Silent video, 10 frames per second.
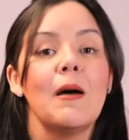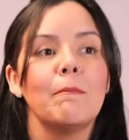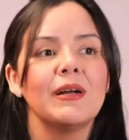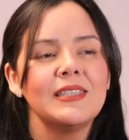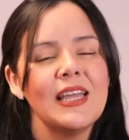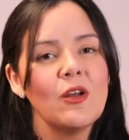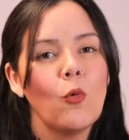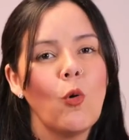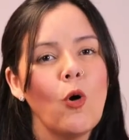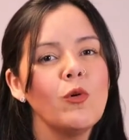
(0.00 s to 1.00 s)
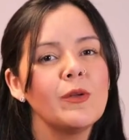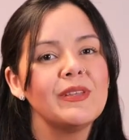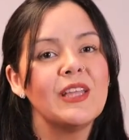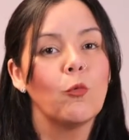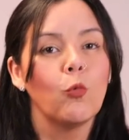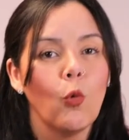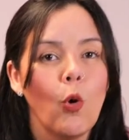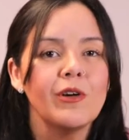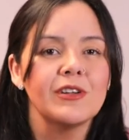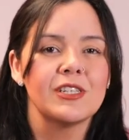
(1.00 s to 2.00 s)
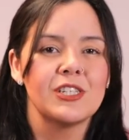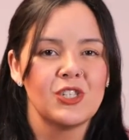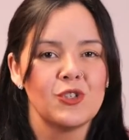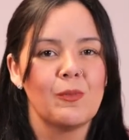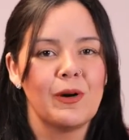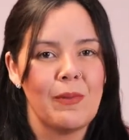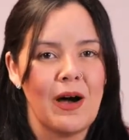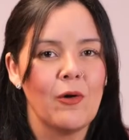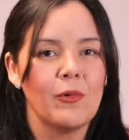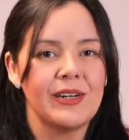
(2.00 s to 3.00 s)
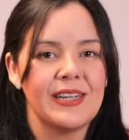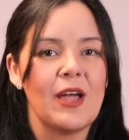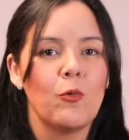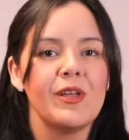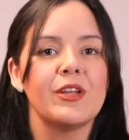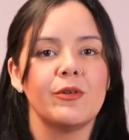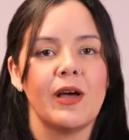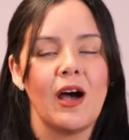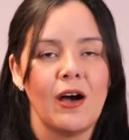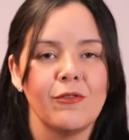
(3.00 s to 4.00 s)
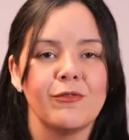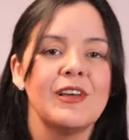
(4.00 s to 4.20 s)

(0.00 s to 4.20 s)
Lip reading: But then what would be the worst superpower that we could have?